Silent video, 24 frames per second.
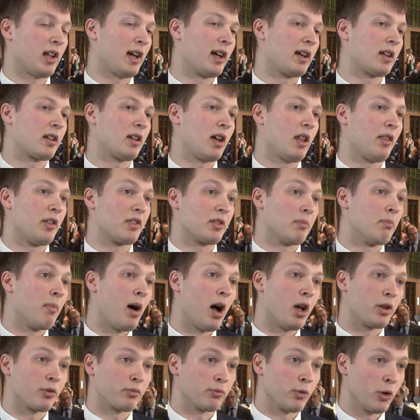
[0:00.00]
Like there's a
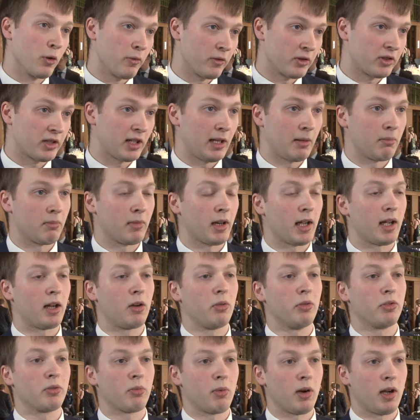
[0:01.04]
Mars rover team
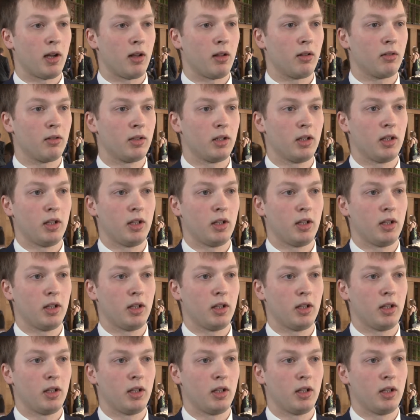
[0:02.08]
now as well,